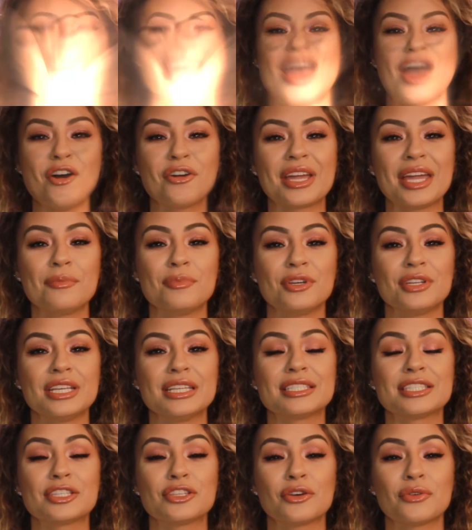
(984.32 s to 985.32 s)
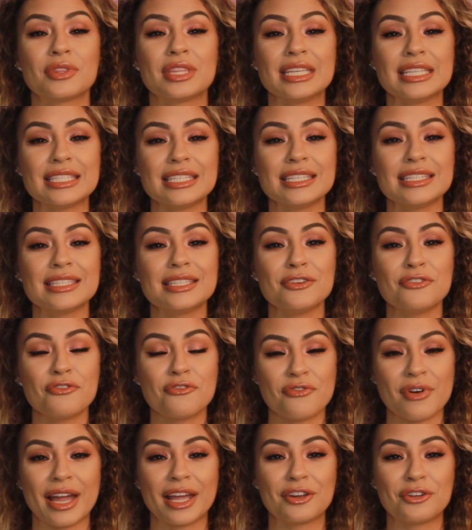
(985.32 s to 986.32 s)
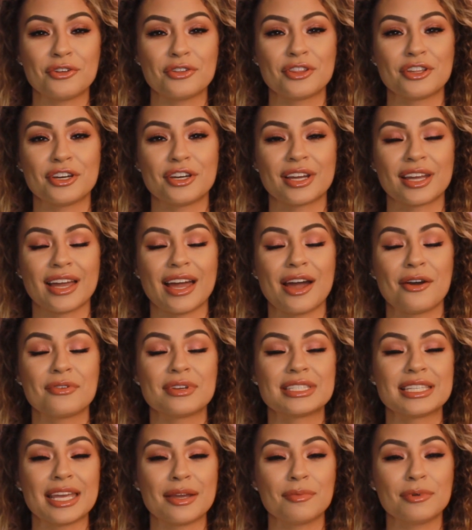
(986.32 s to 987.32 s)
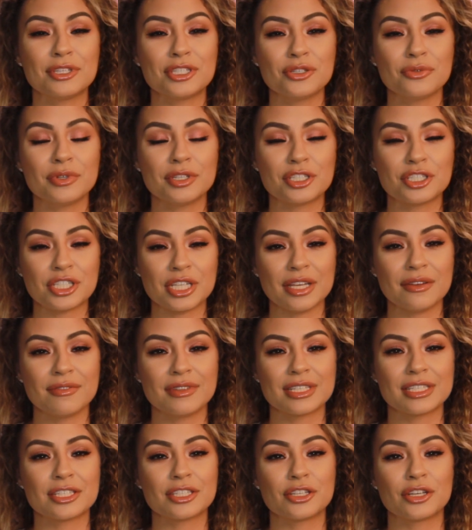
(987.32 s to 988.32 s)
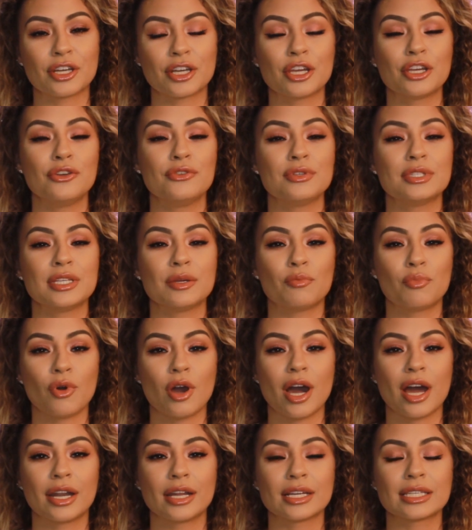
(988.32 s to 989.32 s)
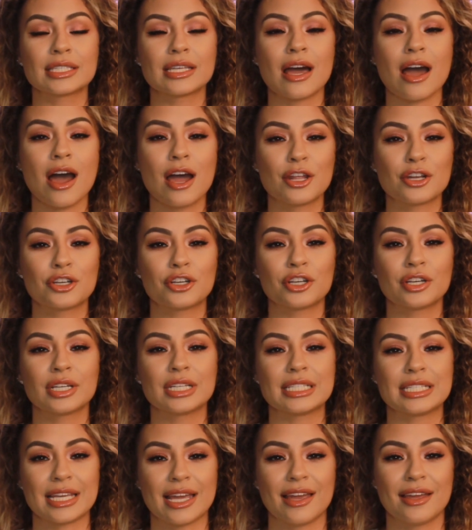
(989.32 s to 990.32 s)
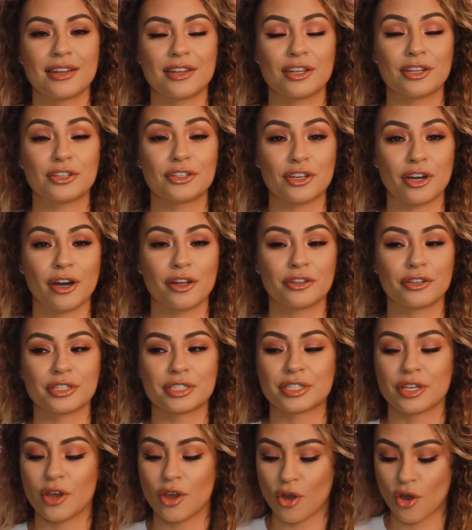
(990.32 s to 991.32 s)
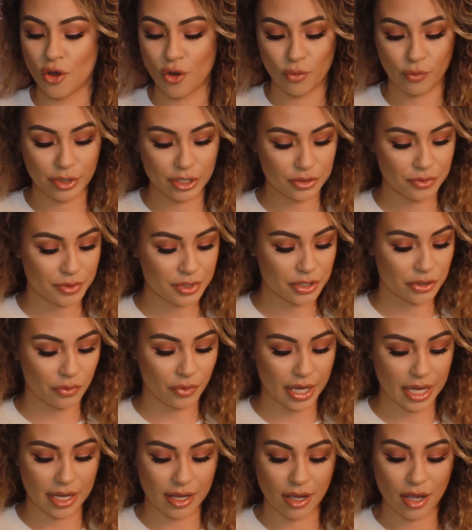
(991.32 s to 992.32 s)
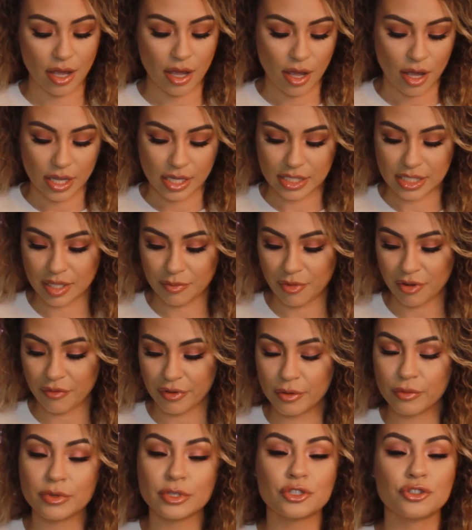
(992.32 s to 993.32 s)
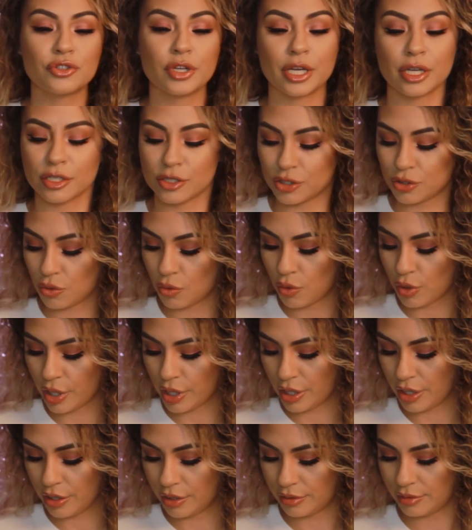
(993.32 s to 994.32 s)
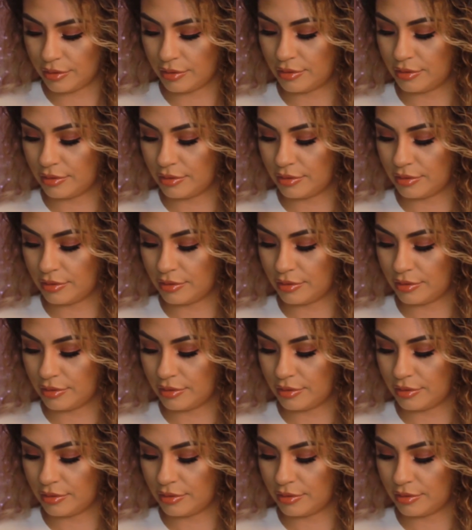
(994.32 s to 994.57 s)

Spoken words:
Okay beauties, so this is the final look. I was able to achieve this look using products under $10, which was great. Some of it was drugstore.